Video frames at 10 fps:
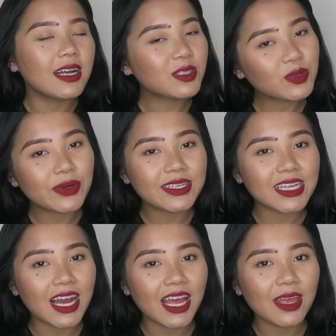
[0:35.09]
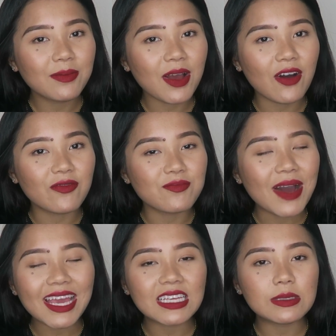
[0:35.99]
a story time of
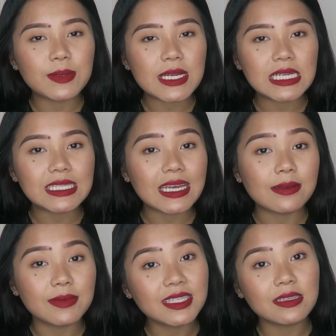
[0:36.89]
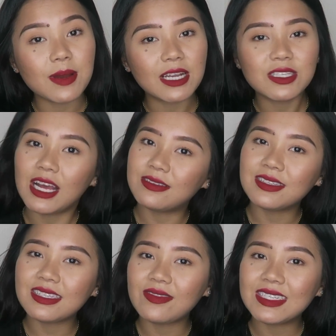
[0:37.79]
my experience in Miss Tibet
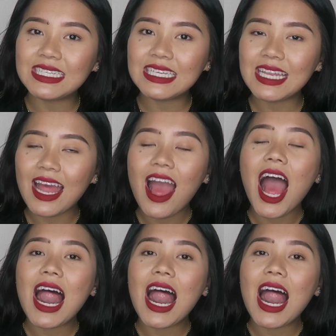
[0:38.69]
2017.